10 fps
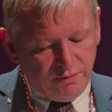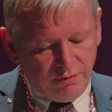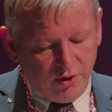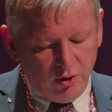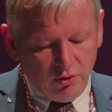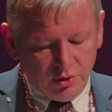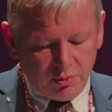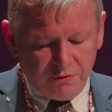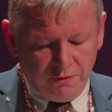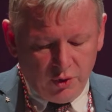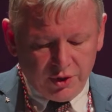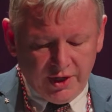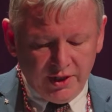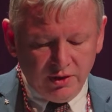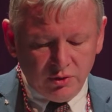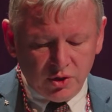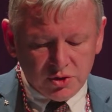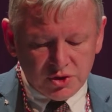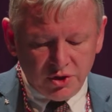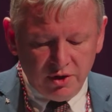Goal number 14, to
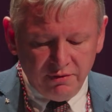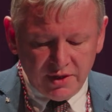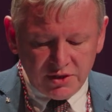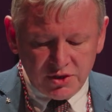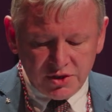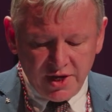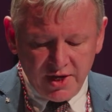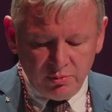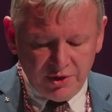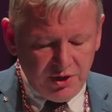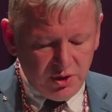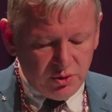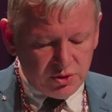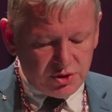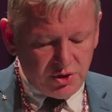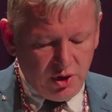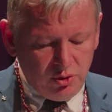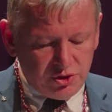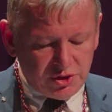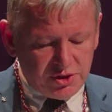conserve and sustainably use the
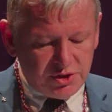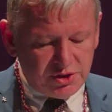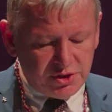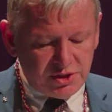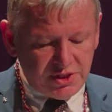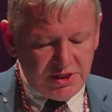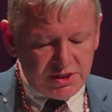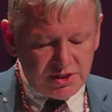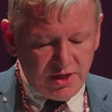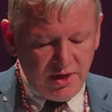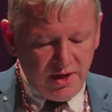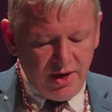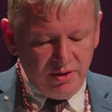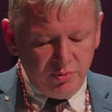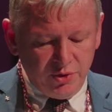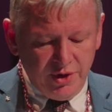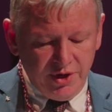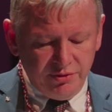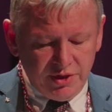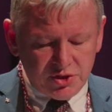oceans, seas, and marine
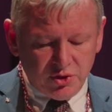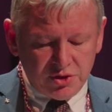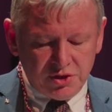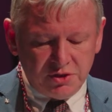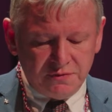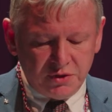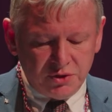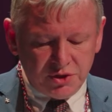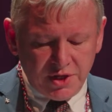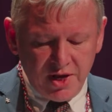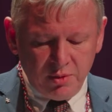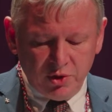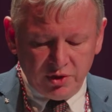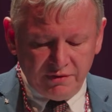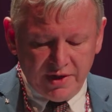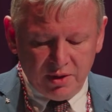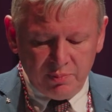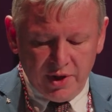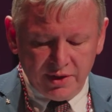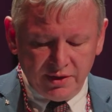resources for sustainable
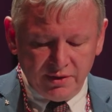development.